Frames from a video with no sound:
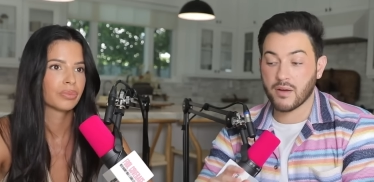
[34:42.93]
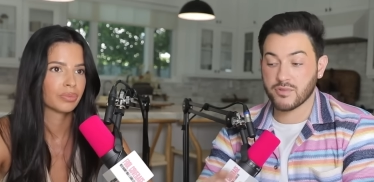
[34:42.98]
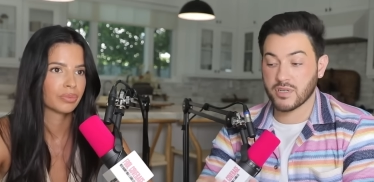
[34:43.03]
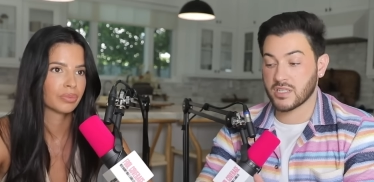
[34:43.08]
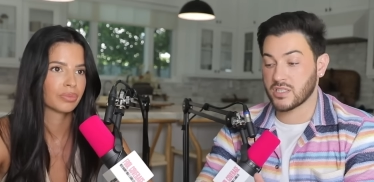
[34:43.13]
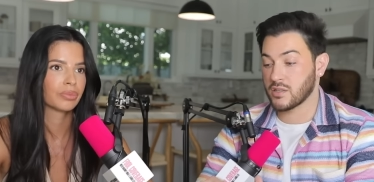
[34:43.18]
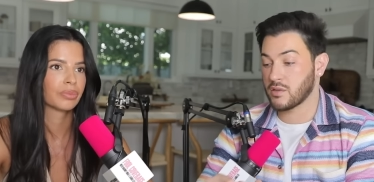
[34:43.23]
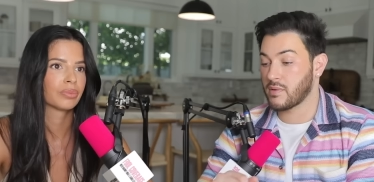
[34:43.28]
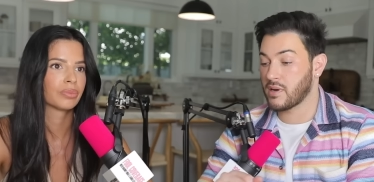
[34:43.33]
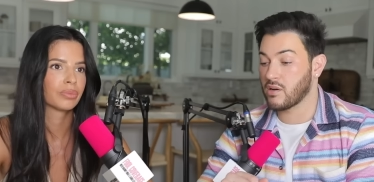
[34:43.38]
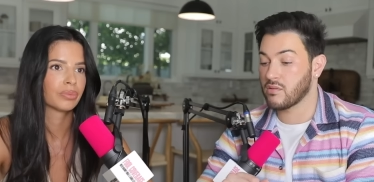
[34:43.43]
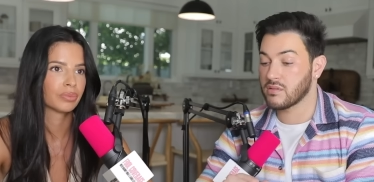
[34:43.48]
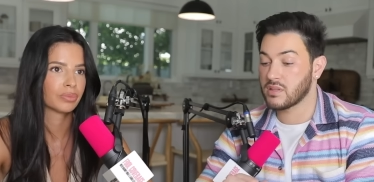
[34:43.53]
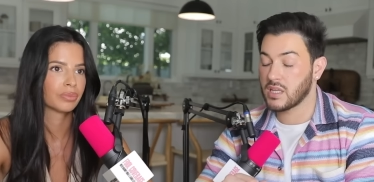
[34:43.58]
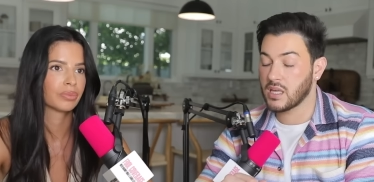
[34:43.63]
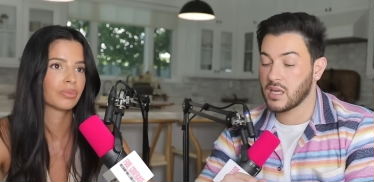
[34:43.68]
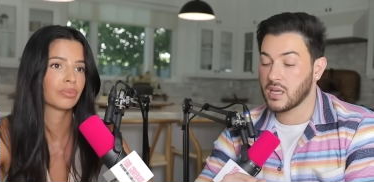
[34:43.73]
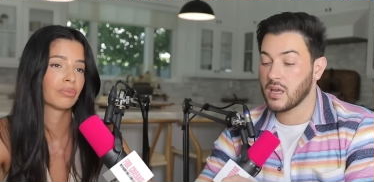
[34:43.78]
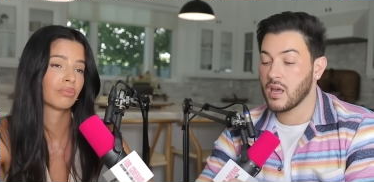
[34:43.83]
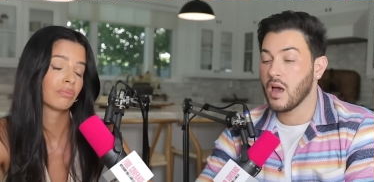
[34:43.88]
Speaker 1: I'm trying to do my own
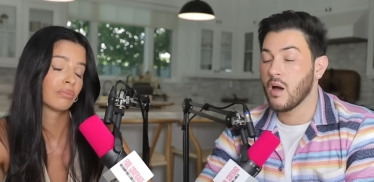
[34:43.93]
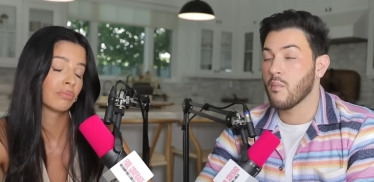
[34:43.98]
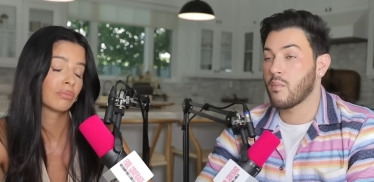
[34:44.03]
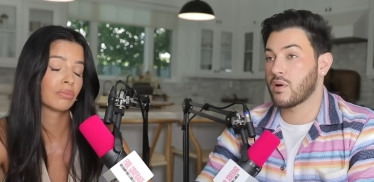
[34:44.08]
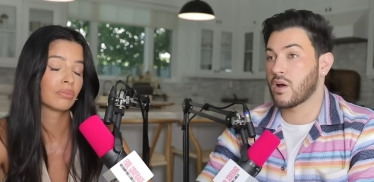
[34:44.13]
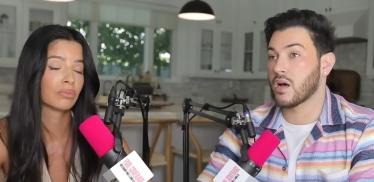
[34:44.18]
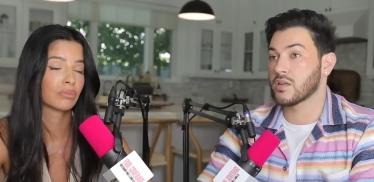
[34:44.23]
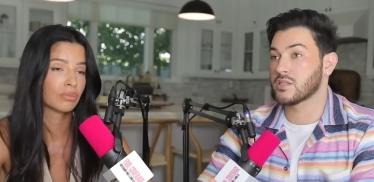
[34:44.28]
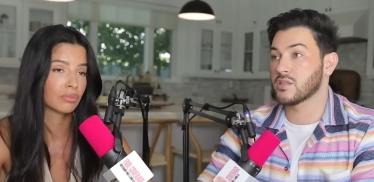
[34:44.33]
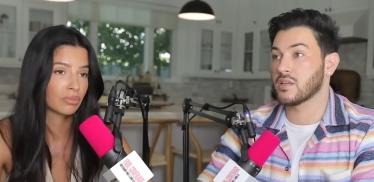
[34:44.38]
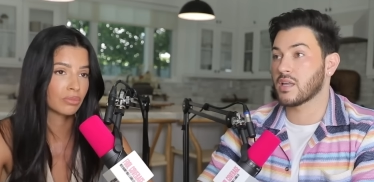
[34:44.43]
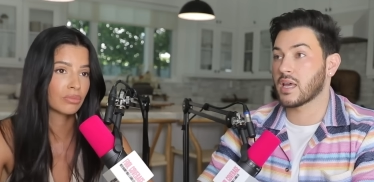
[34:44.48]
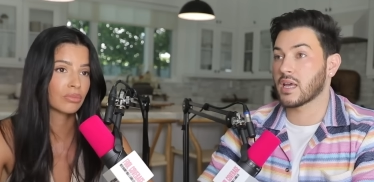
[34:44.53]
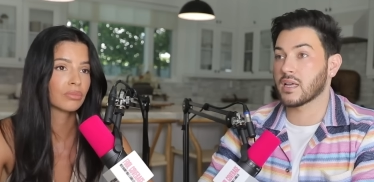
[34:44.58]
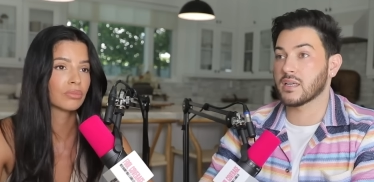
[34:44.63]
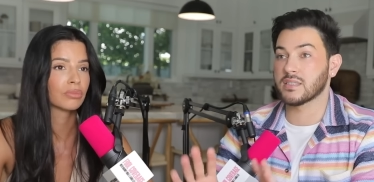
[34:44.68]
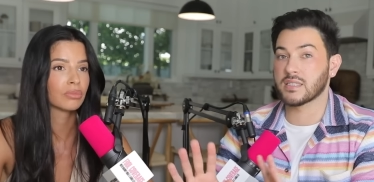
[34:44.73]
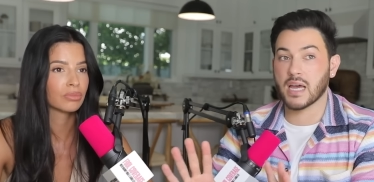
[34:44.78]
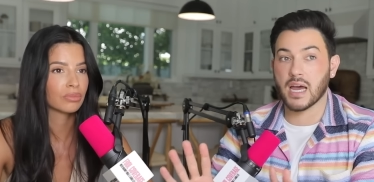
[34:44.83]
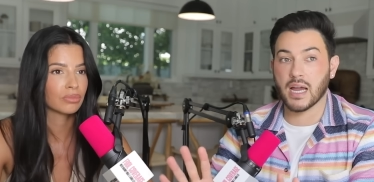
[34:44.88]
thing, but also
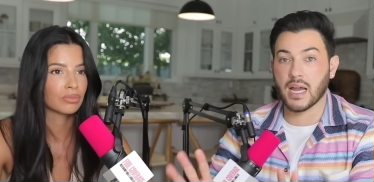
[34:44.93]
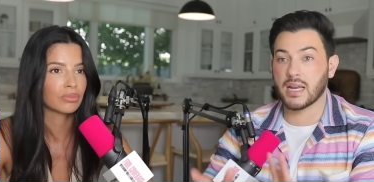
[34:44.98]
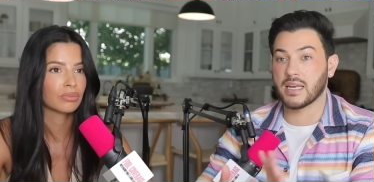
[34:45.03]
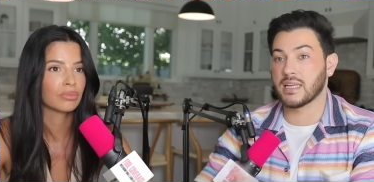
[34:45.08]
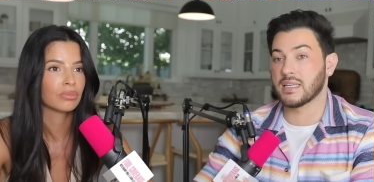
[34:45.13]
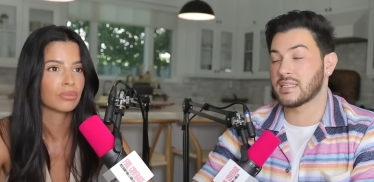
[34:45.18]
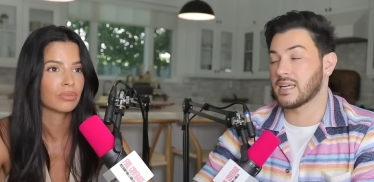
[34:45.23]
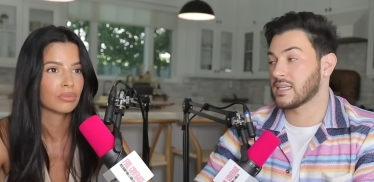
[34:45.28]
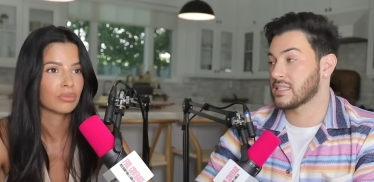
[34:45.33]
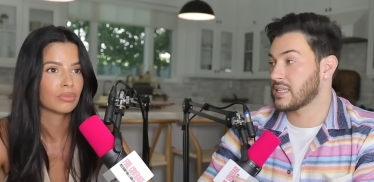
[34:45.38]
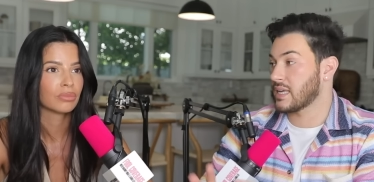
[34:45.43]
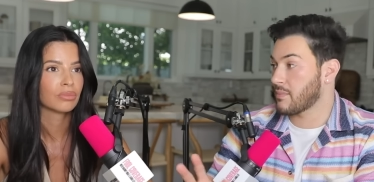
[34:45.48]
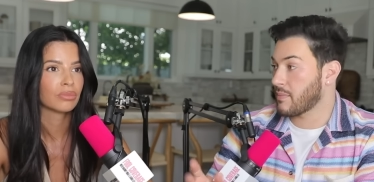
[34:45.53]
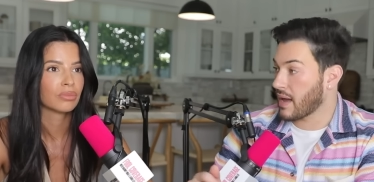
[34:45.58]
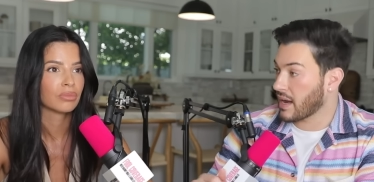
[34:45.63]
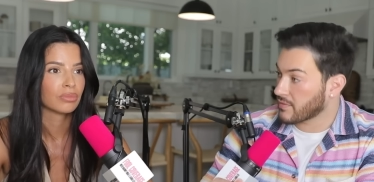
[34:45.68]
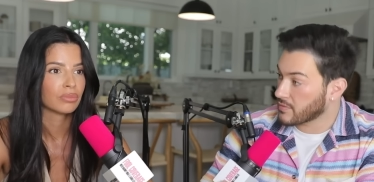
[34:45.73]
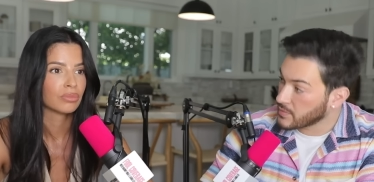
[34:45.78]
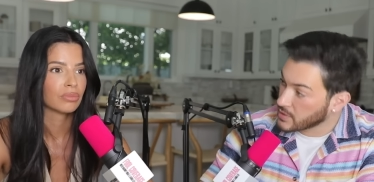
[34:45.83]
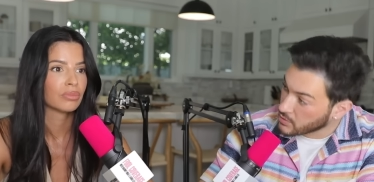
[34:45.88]
like Zach, I need to take a step
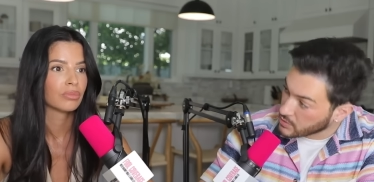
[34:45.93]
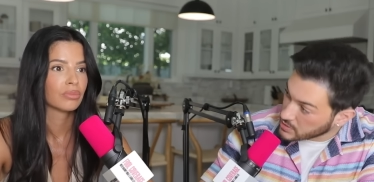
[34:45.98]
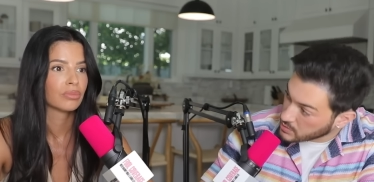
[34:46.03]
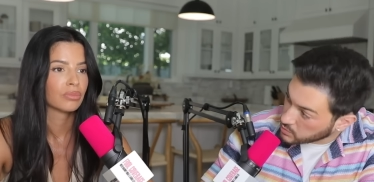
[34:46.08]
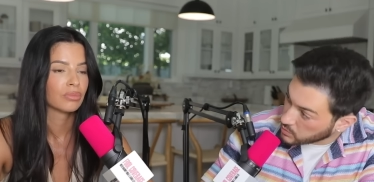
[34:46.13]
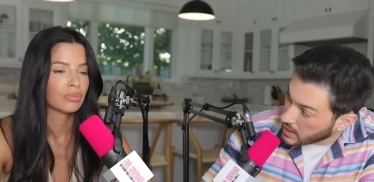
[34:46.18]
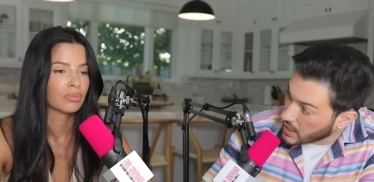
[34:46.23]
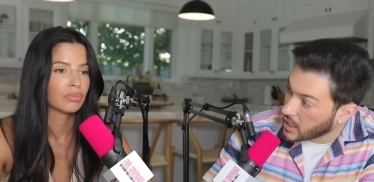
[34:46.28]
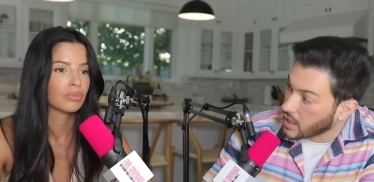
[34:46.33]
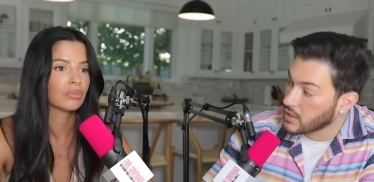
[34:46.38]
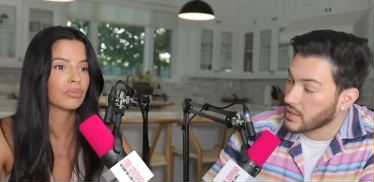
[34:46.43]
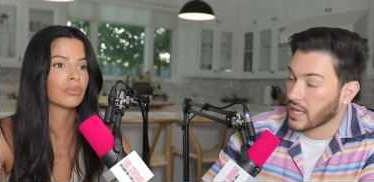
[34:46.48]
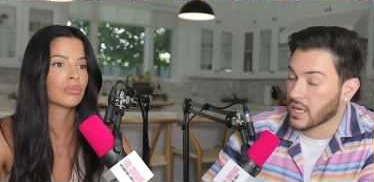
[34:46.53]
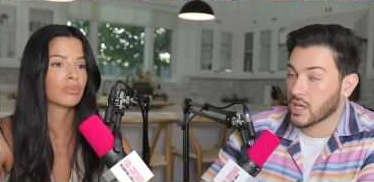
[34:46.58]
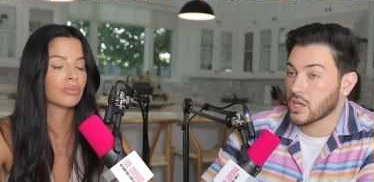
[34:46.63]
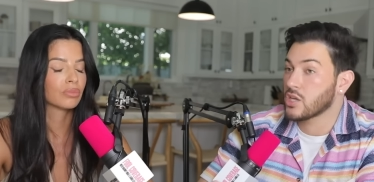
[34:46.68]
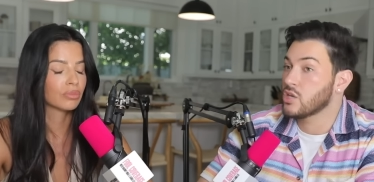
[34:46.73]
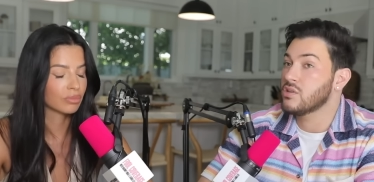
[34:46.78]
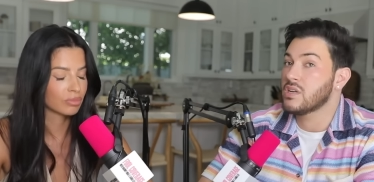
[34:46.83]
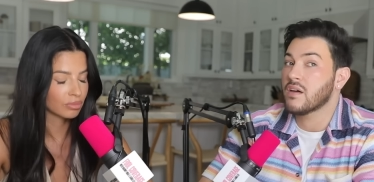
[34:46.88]
back from you as well. Like
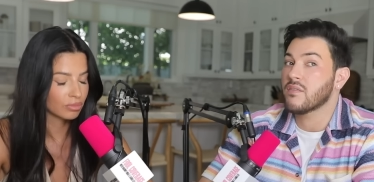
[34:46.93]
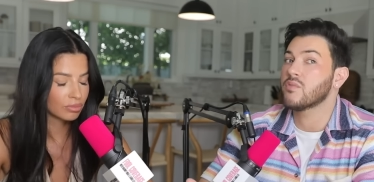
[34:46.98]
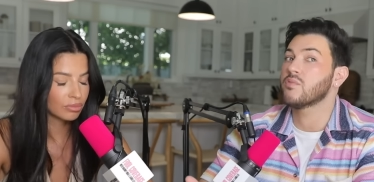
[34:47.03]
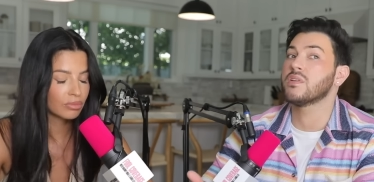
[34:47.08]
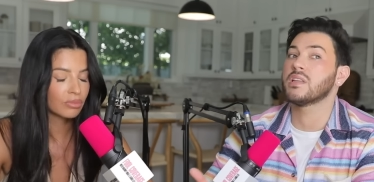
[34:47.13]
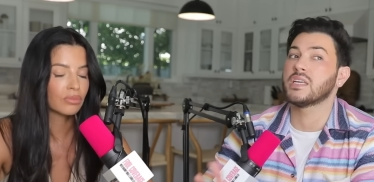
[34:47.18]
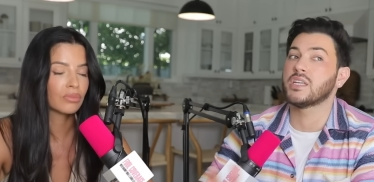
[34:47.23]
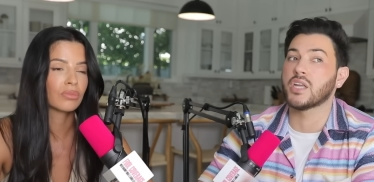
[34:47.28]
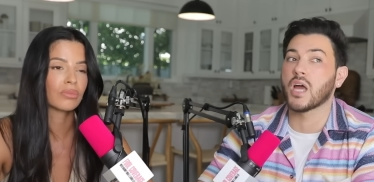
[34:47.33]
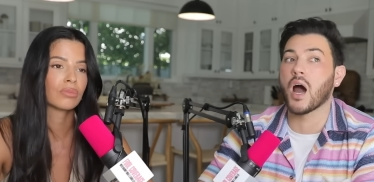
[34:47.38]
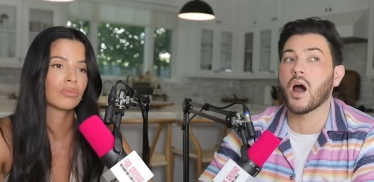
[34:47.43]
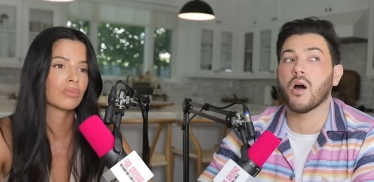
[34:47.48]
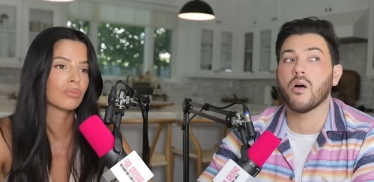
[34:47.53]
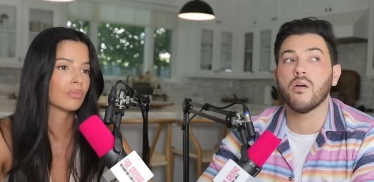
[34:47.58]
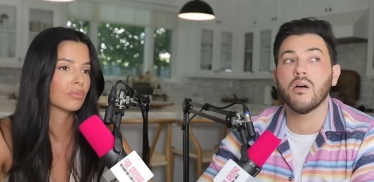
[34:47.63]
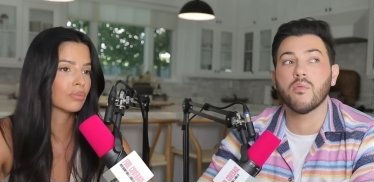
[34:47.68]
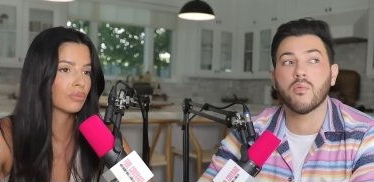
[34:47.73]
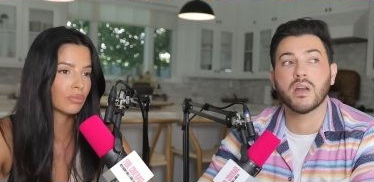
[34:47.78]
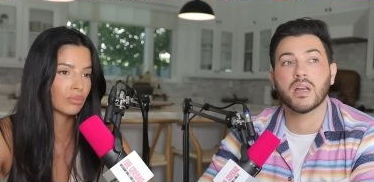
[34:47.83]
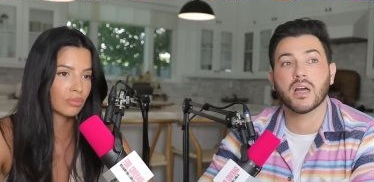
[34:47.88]
mm-hmm. you never really know
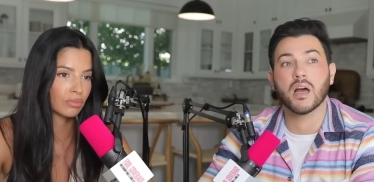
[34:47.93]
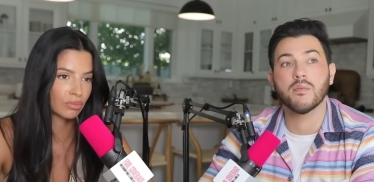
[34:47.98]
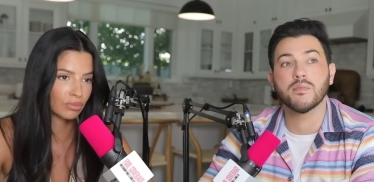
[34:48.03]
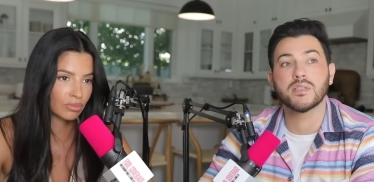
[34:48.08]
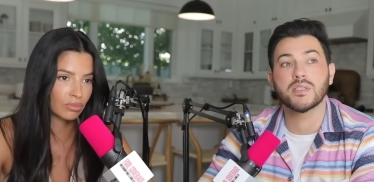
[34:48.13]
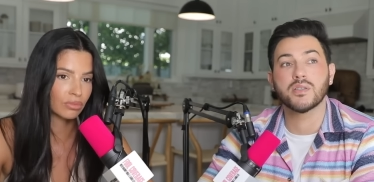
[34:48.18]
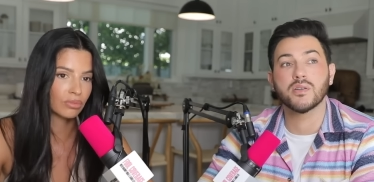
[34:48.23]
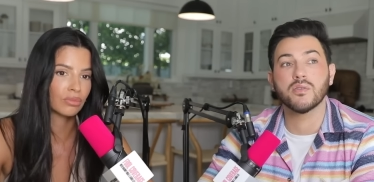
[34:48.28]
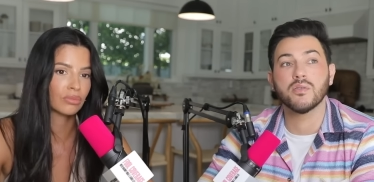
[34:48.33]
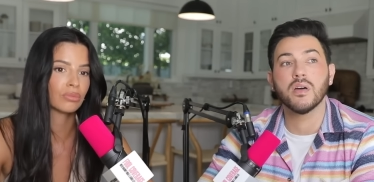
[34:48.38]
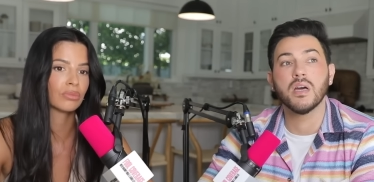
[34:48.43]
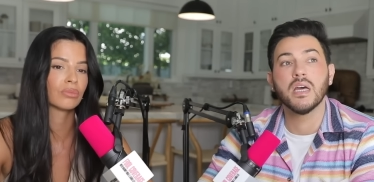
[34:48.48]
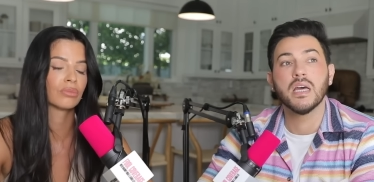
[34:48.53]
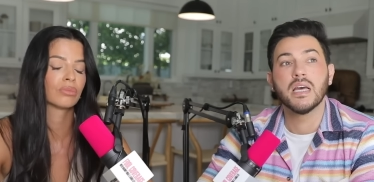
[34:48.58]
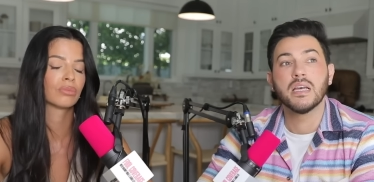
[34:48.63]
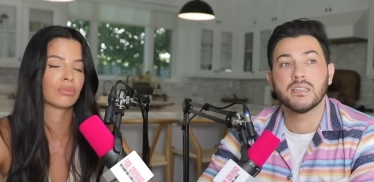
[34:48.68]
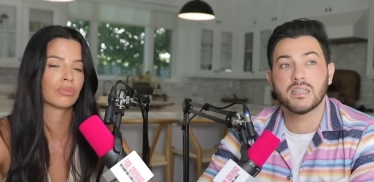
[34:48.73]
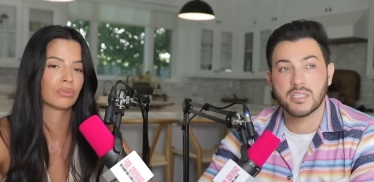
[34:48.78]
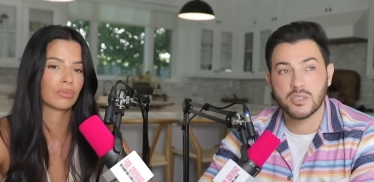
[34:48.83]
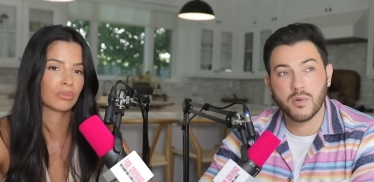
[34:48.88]
mm-hmm. when it comes mm-hmm. to
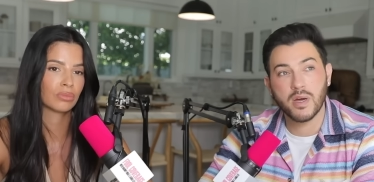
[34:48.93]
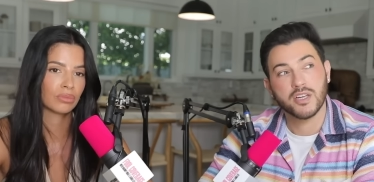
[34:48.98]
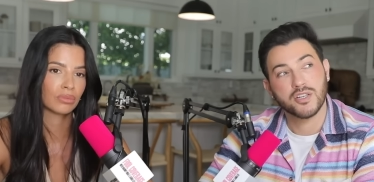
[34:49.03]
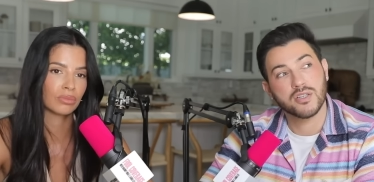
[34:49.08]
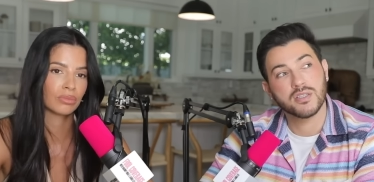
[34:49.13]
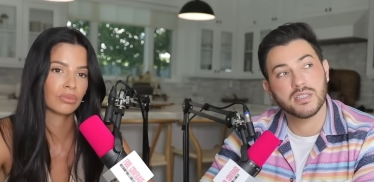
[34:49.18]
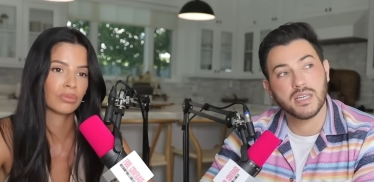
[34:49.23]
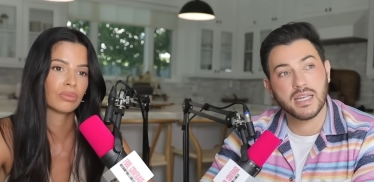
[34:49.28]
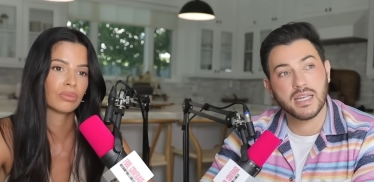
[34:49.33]
situations